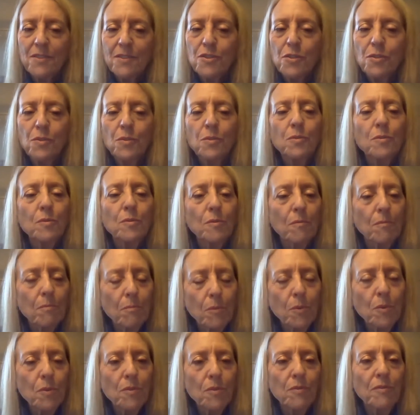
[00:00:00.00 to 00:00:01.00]
to
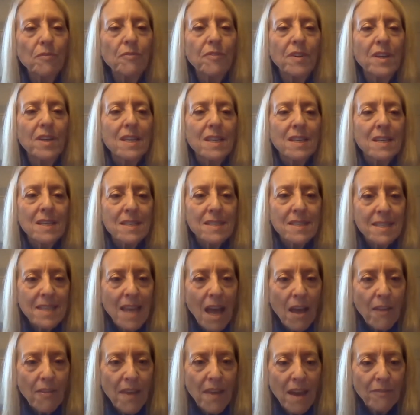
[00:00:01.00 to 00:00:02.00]
move
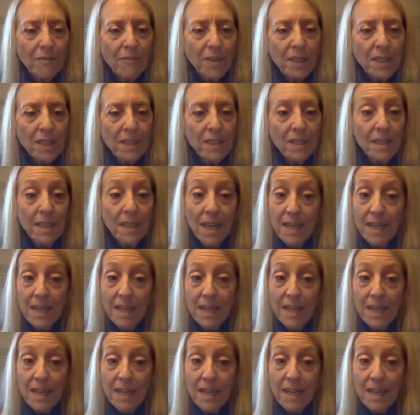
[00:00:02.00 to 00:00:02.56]
South African,